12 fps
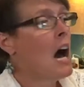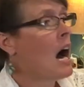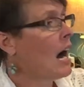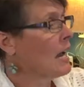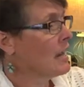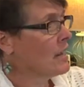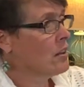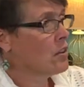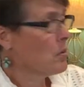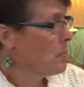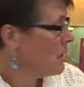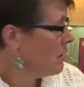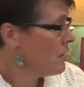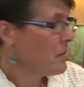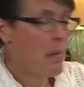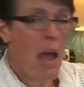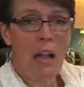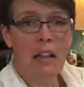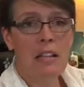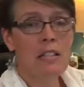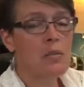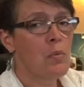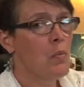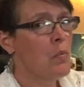I get a little bit of the
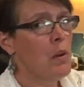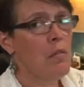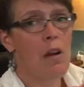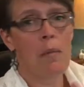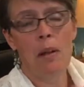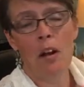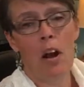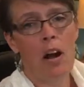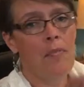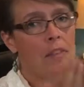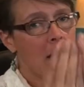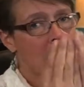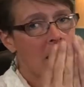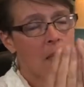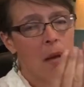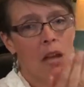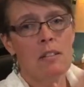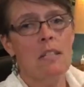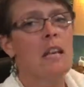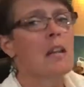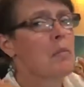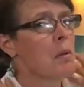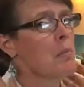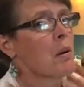balance, we rub it on, he smells it,
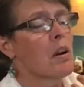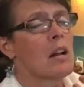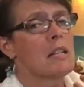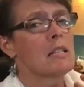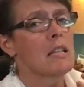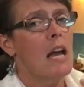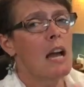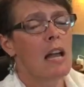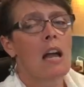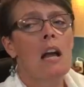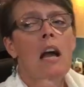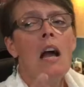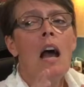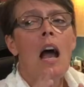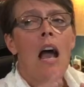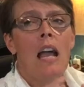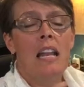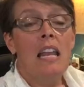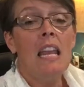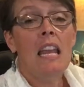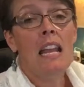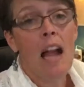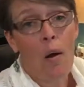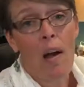we put it on his neck, and he
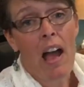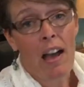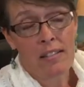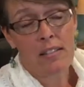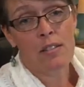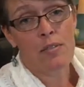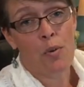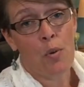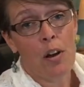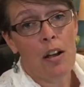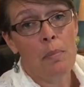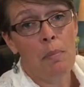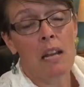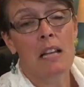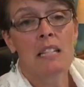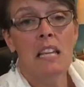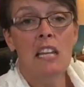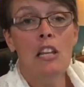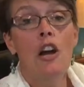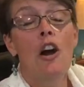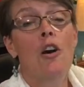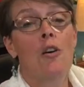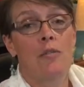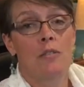now asks for it because he
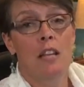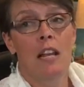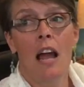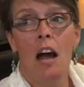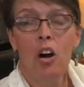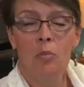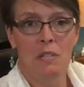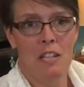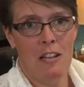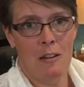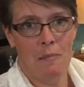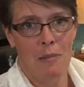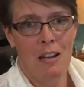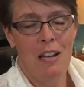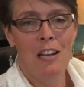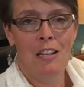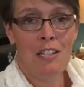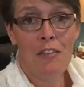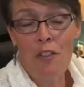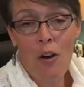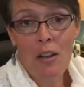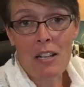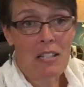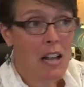knows it helps him to
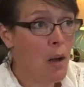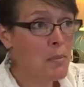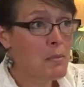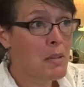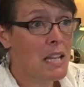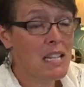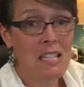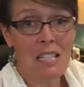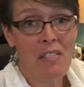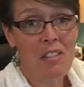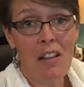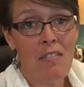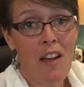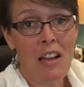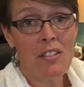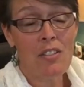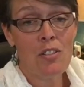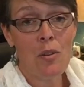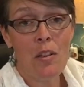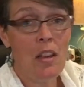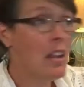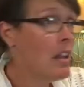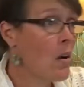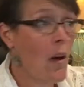focus. It helps him to get his stuff done faster so that
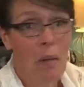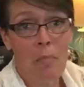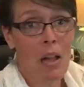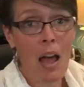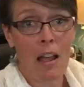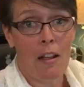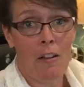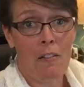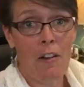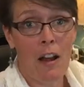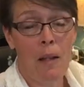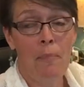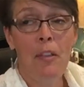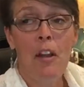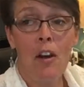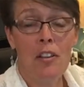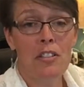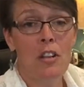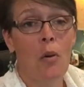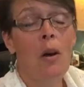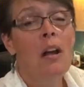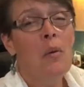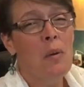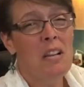he can go out and play, right? And also
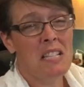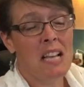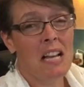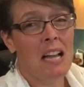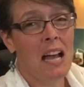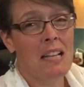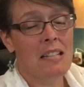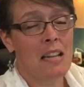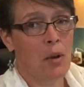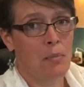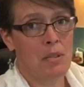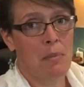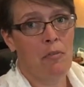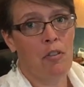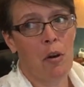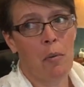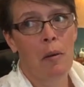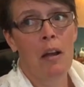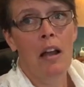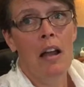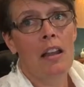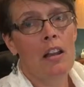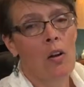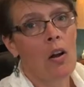when he's in class, it helps him from,
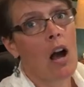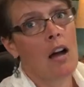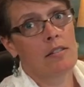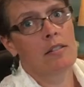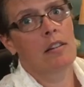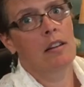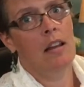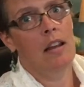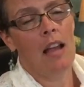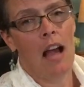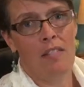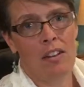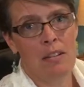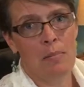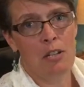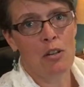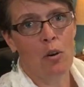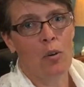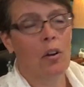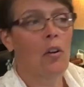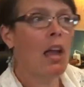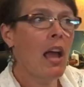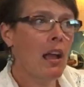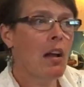you know, constantly having to be told,
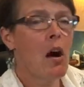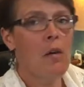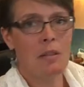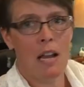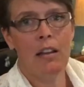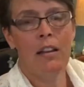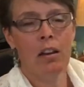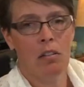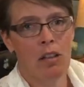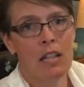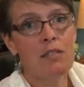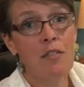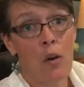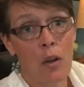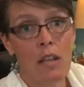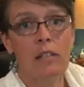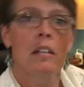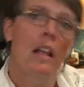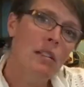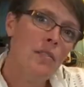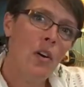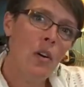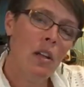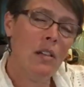okay, calm down, you know, let's focus.
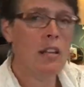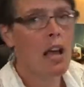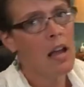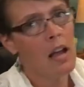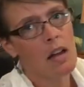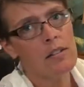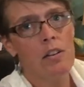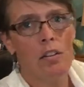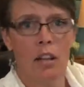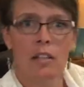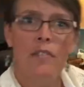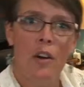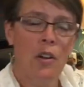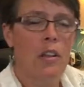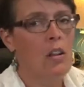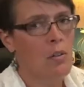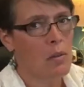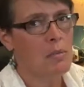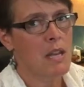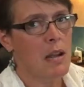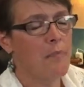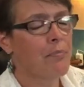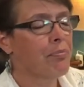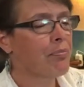Hey, Oscar, let's focus. You know what I'm
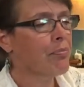saying?